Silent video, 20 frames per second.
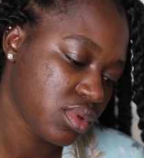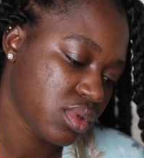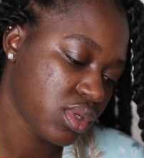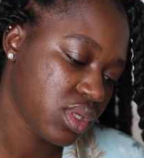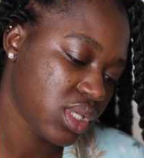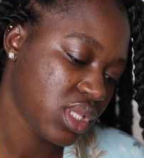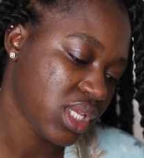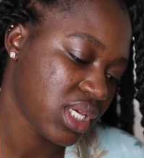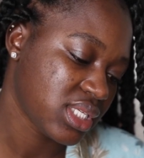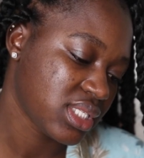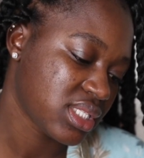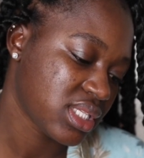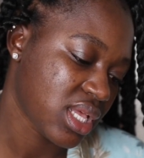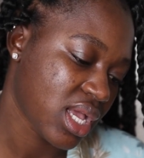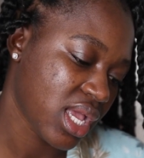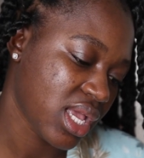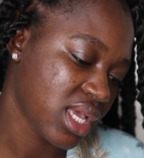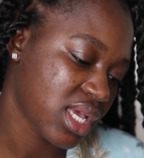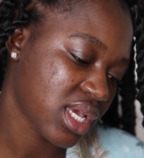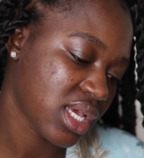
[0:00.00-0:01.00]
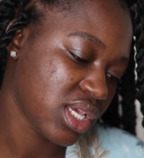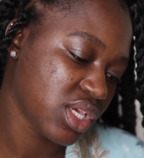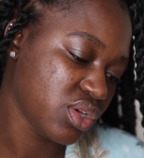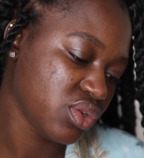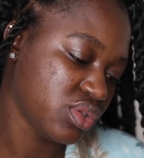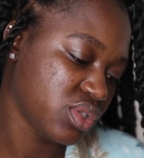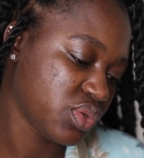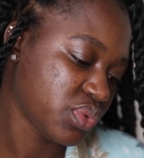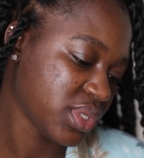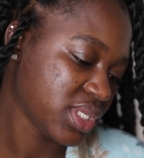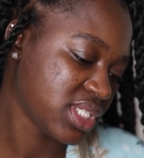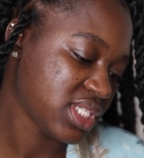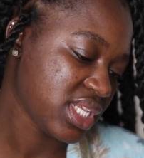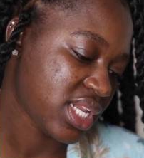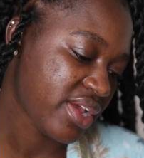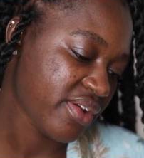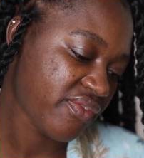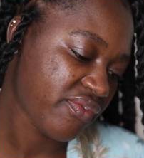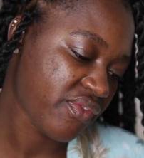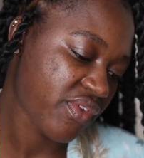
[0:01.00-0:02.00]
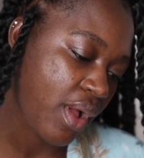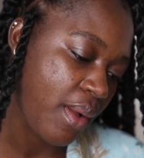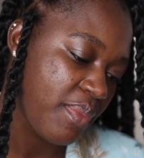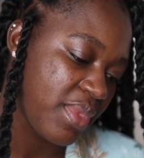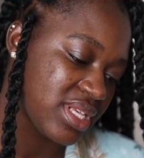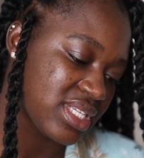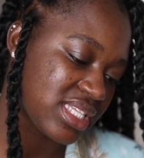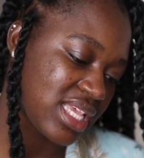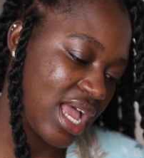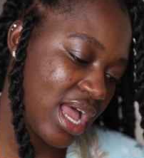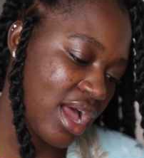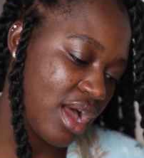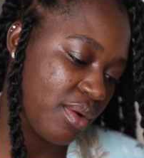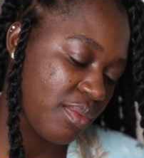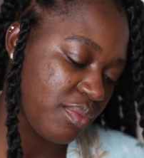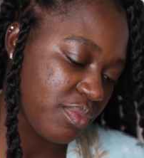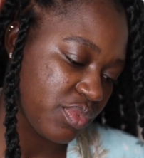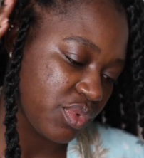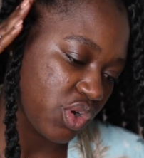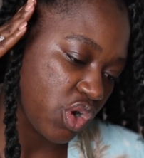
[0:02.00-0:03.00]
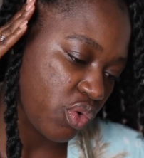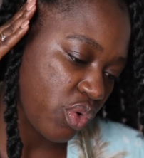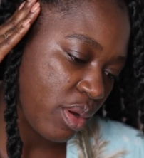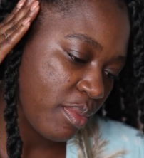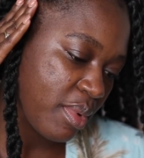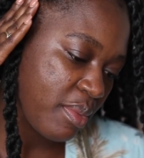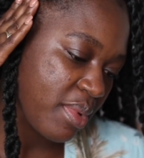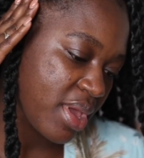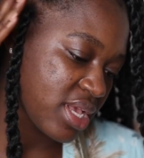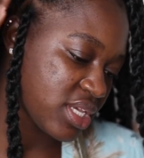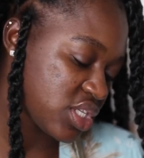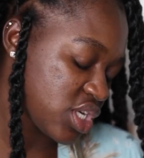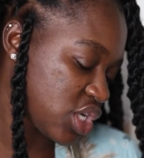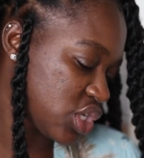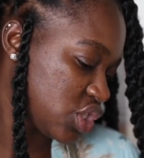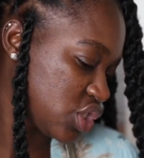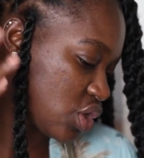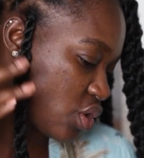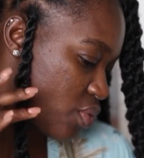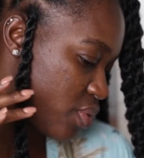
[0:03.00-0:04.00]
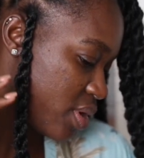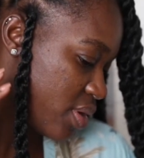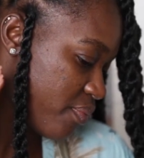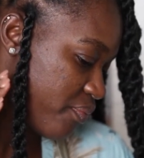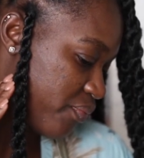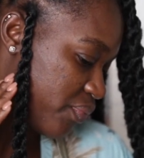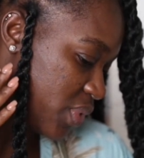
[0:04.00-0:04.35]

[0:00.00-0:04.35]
It looks like you twisted it from the scalp. No rubber bands are showing.